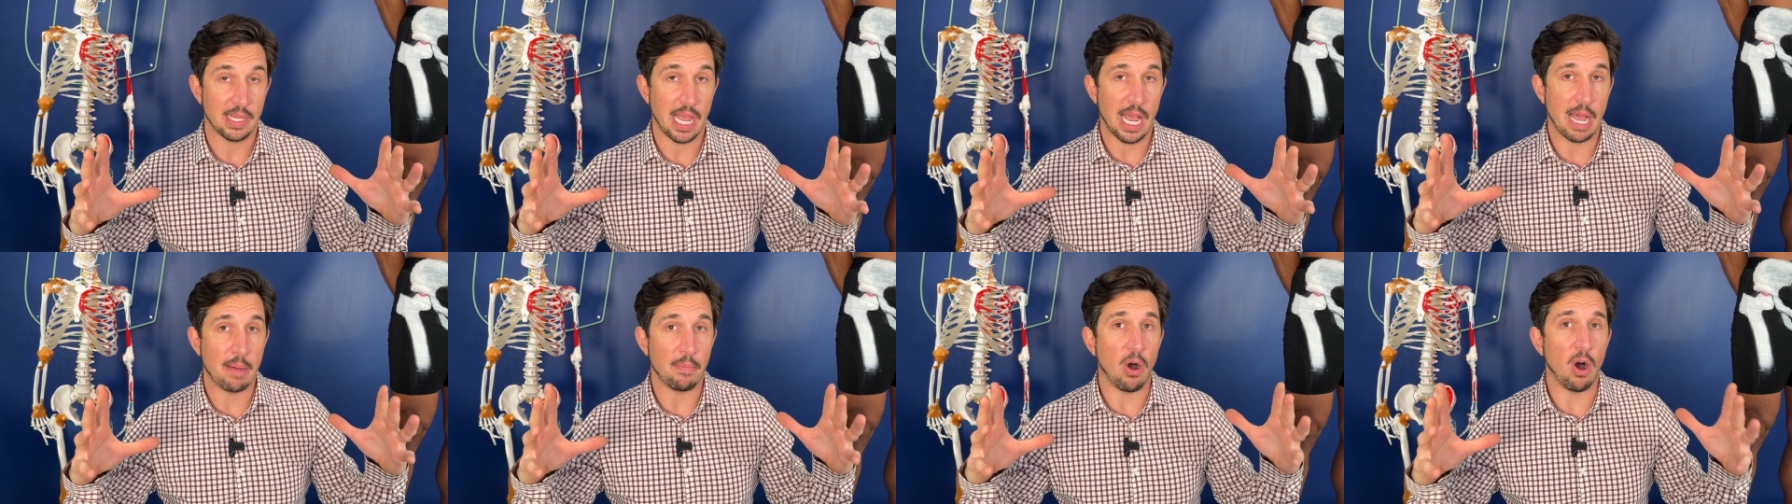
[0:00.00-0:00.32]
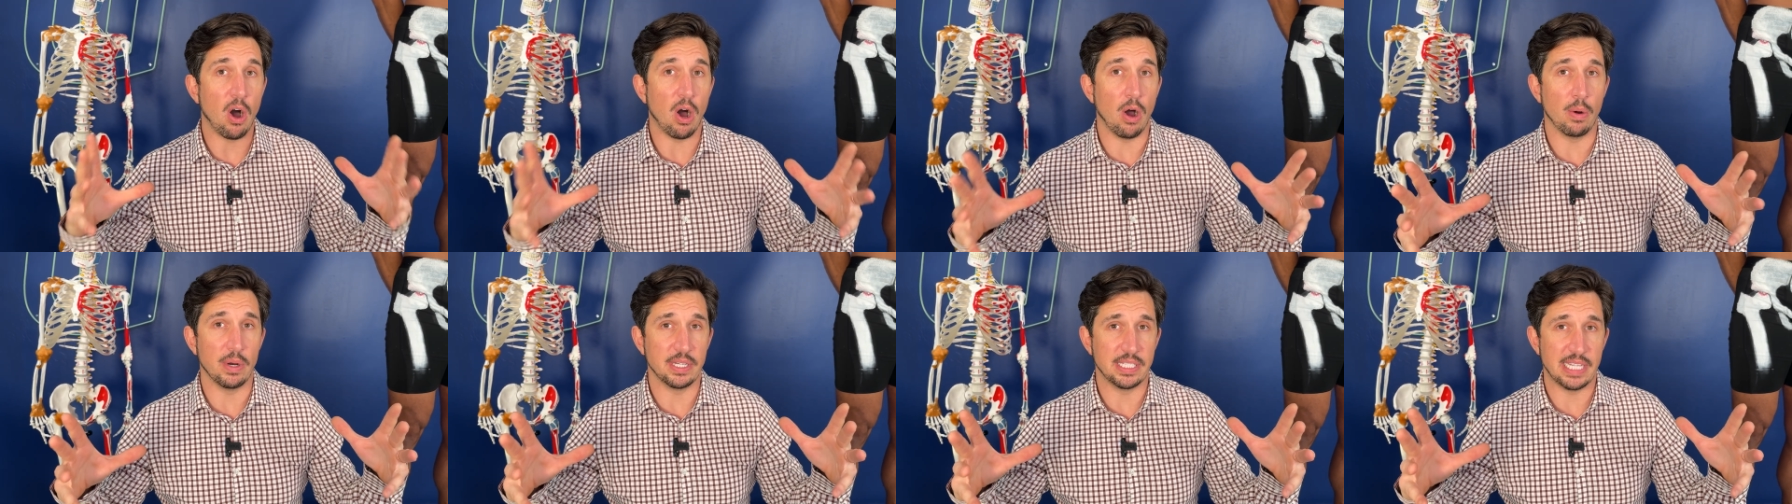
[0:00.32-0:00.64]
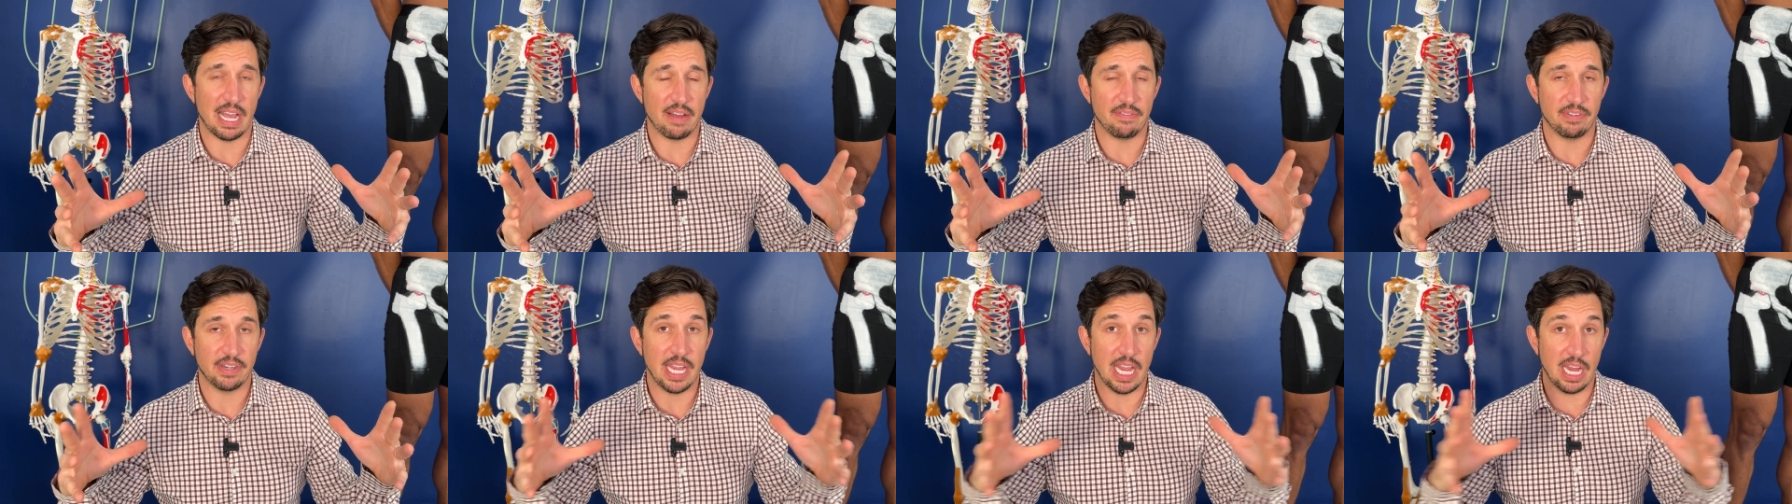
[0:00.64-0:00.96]
I'm always
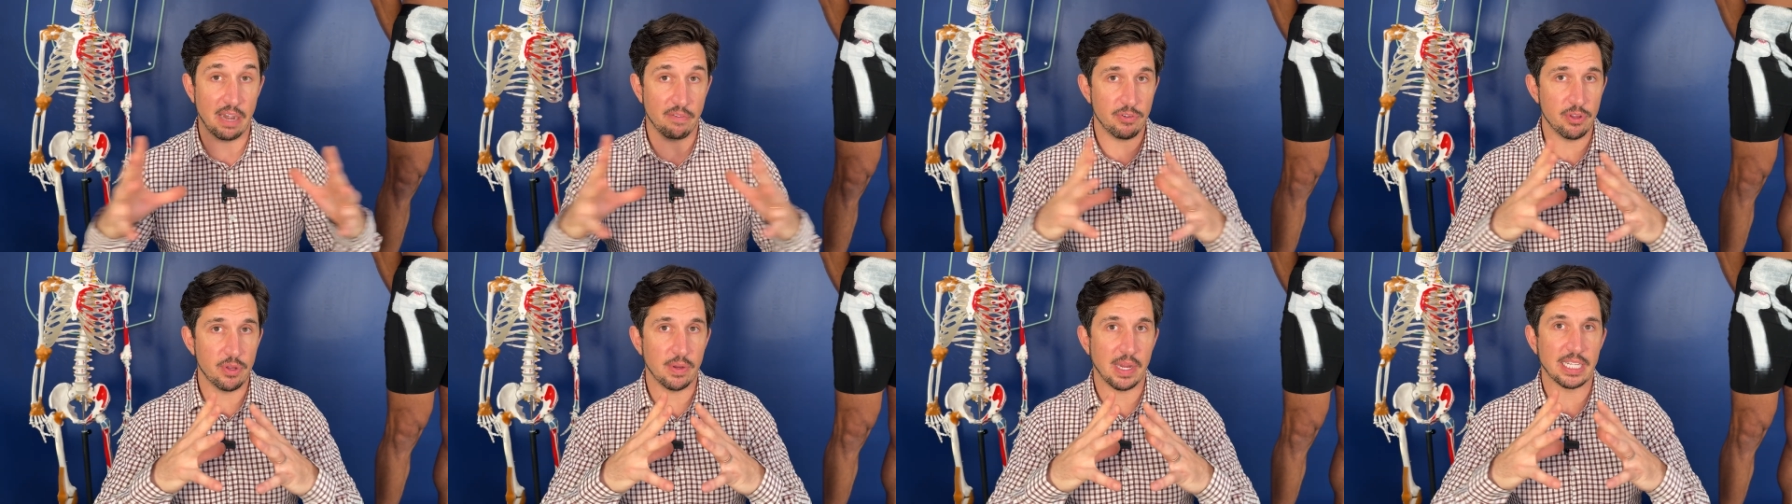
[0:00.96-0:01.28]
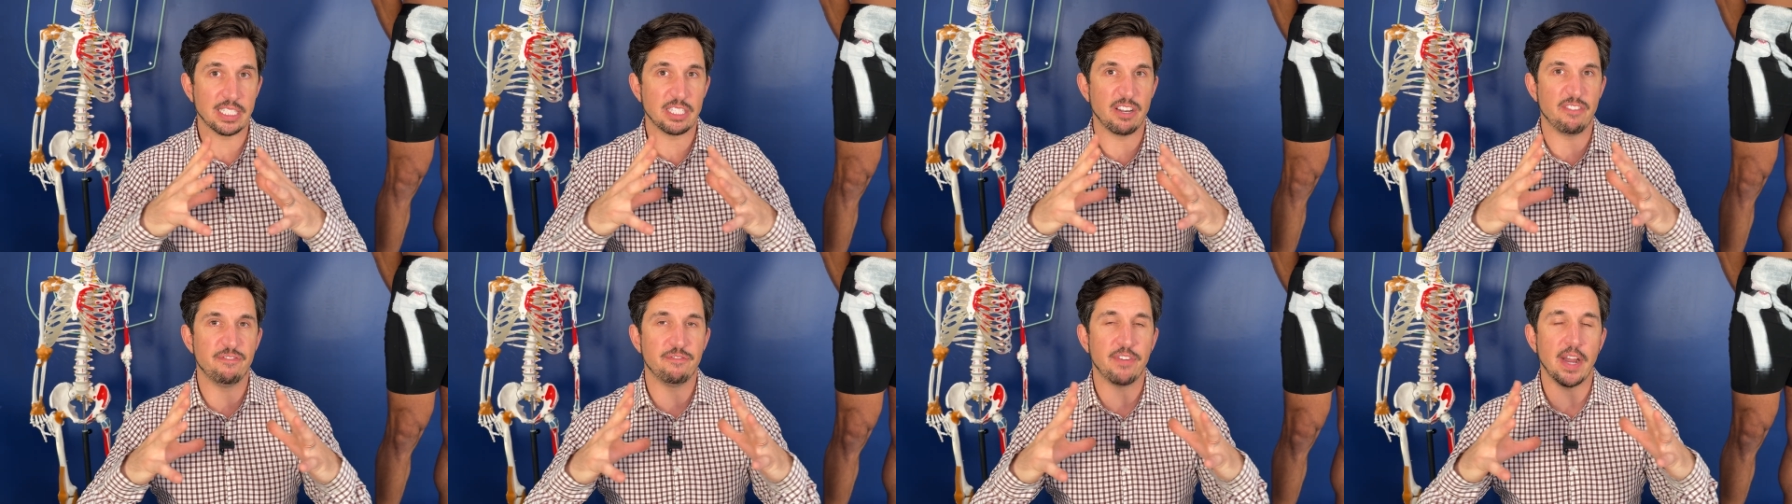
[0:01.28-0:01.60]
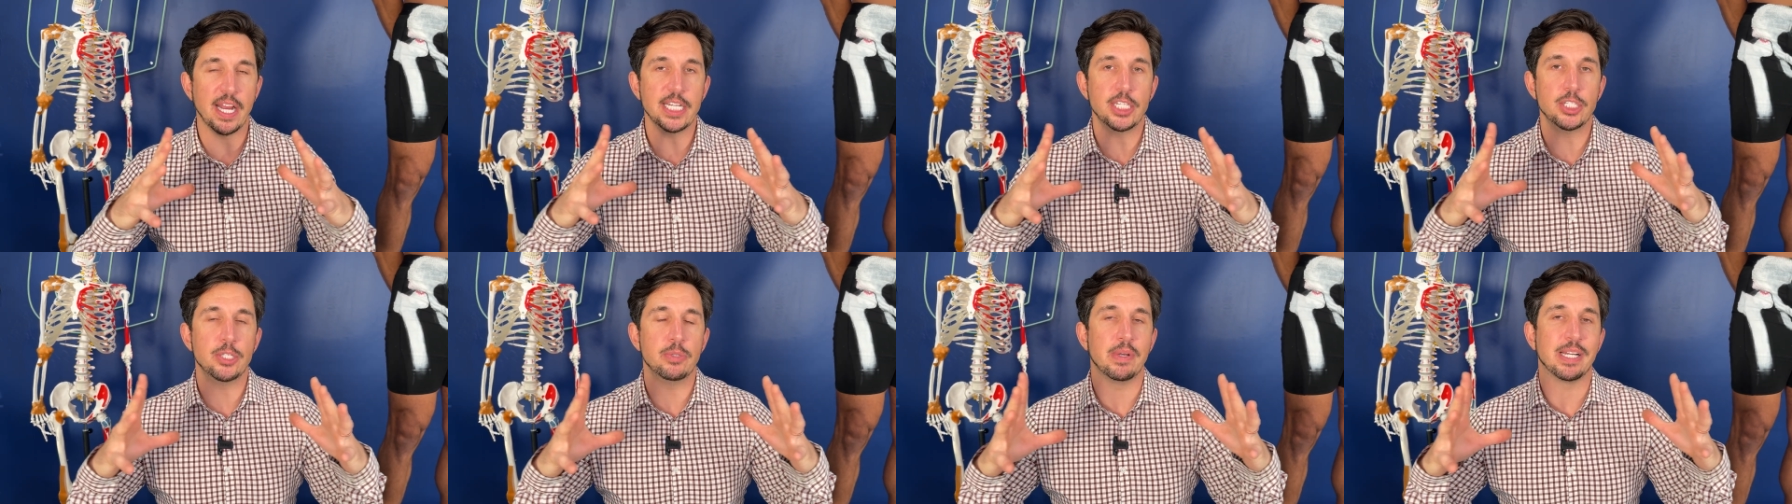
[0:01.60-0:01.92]
advocating for you guys to
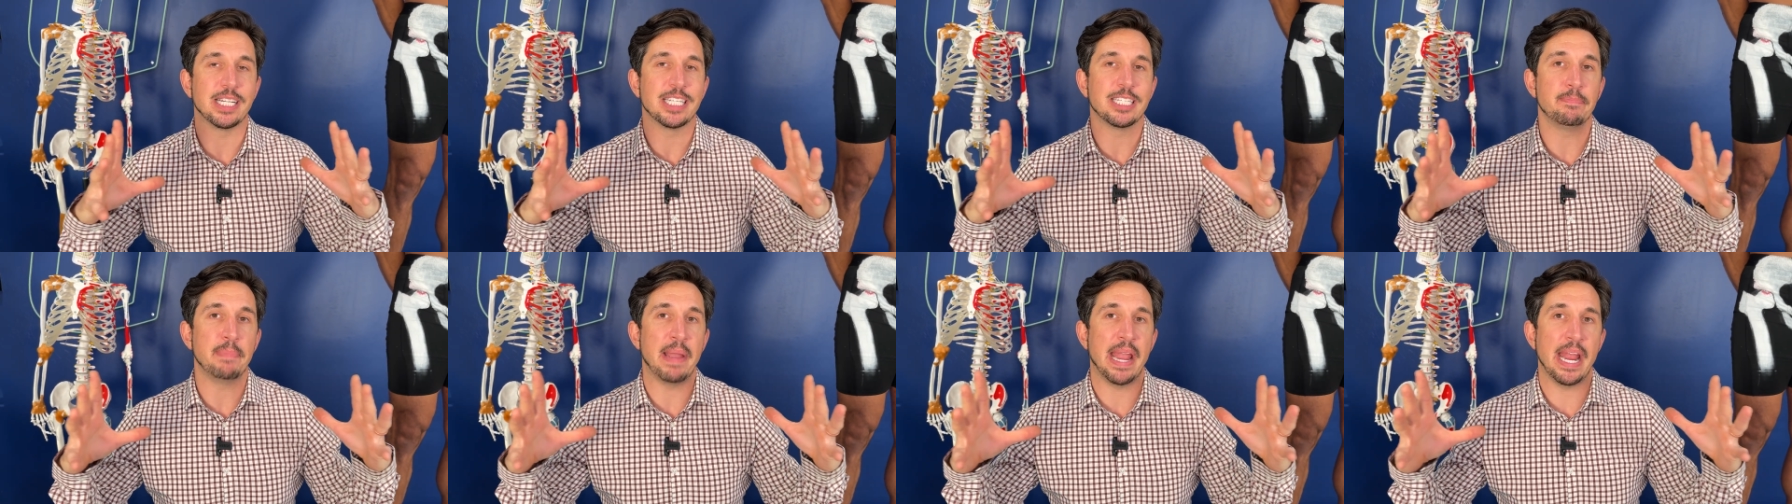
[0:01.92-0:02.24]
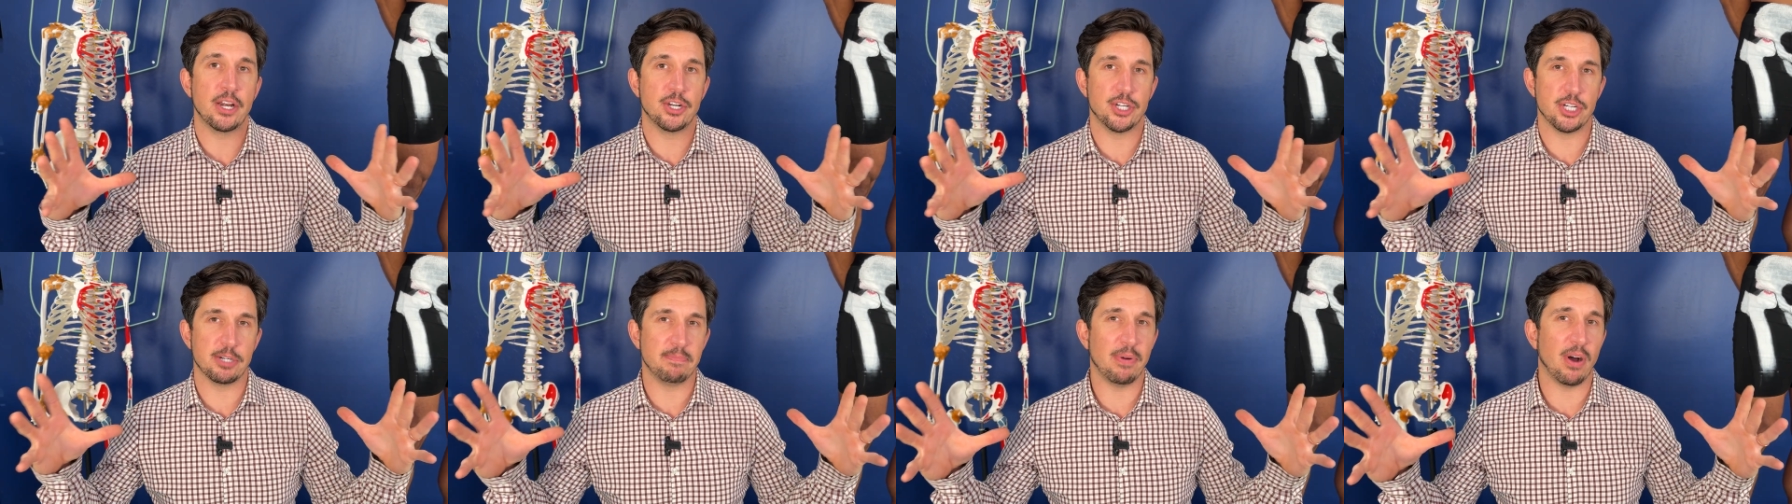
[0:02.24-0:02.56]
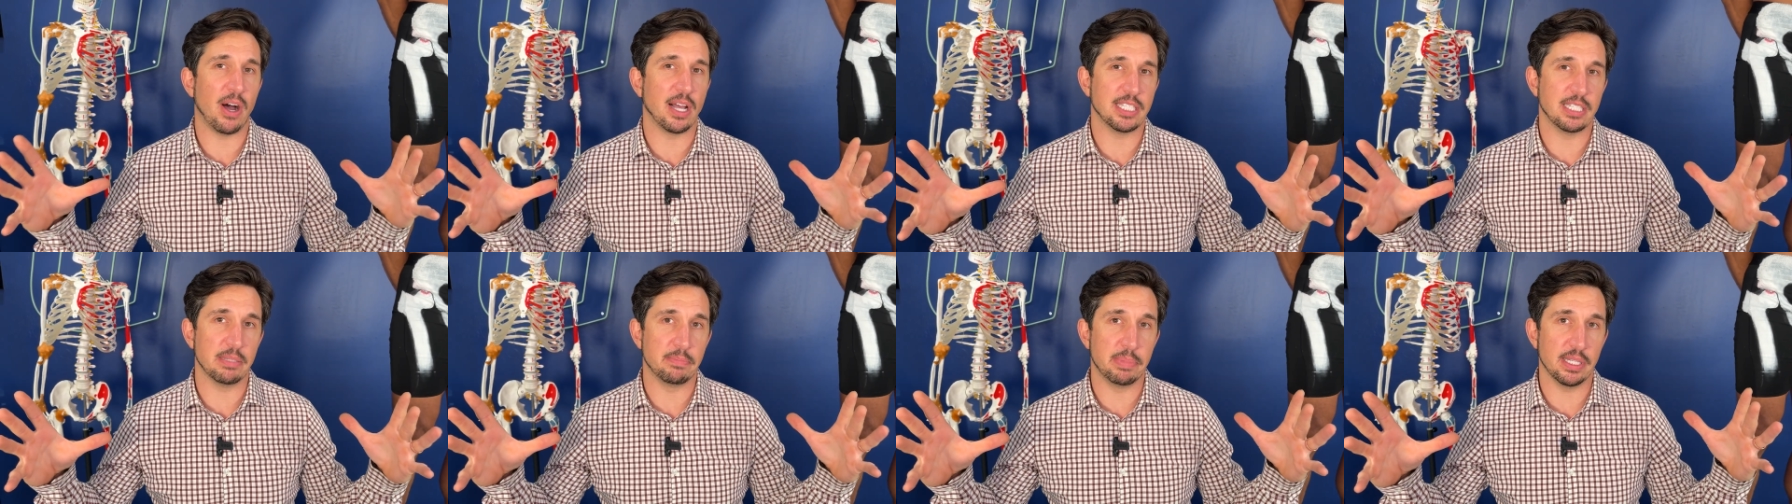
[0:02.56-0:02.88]
fight to expand your
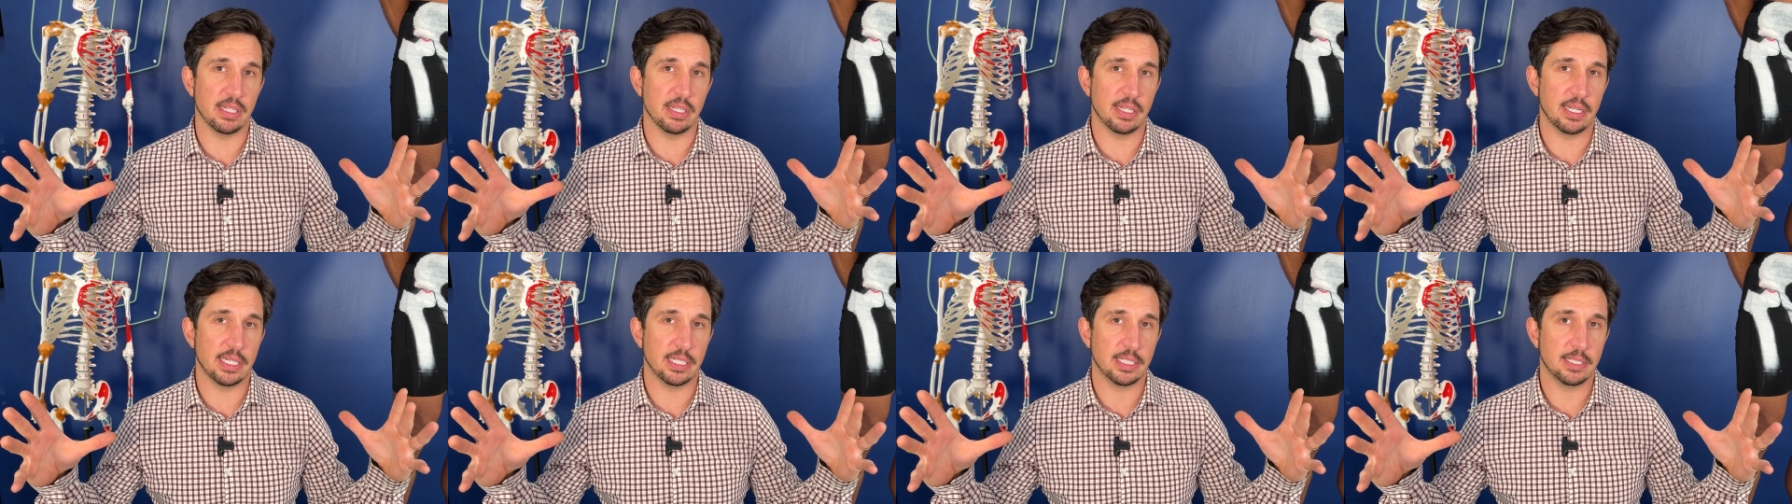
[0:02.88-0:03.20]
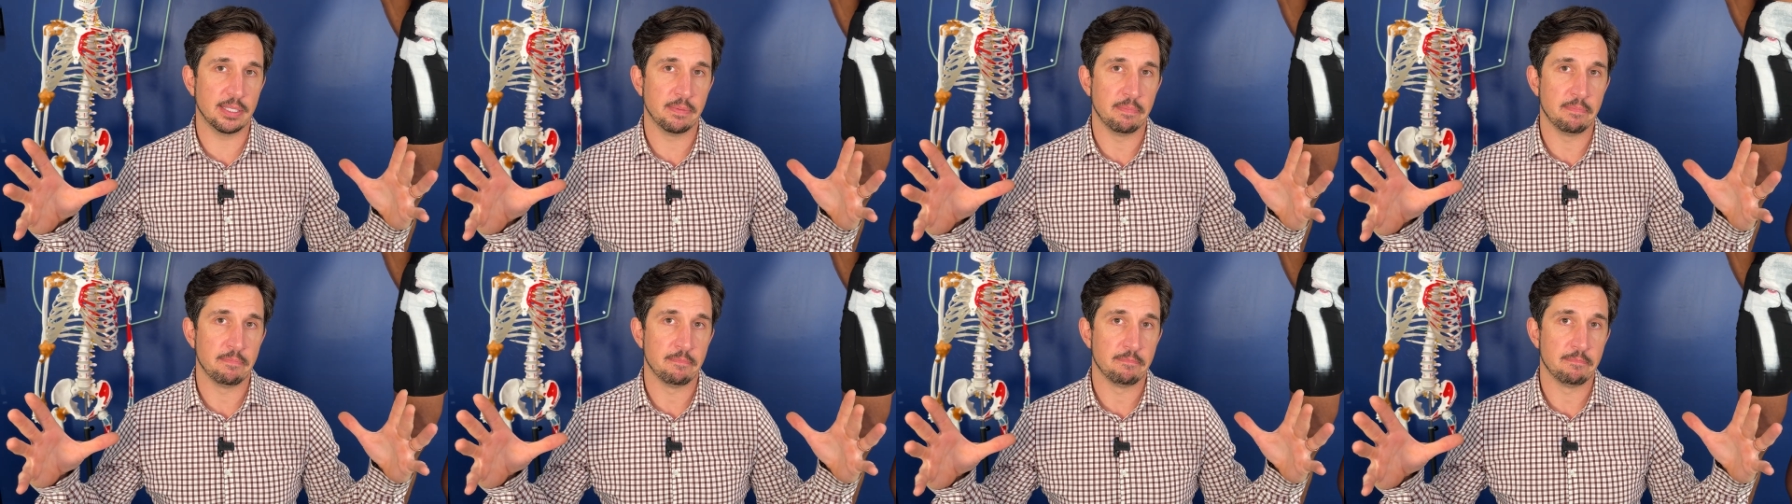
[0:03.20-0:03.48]
possibilities.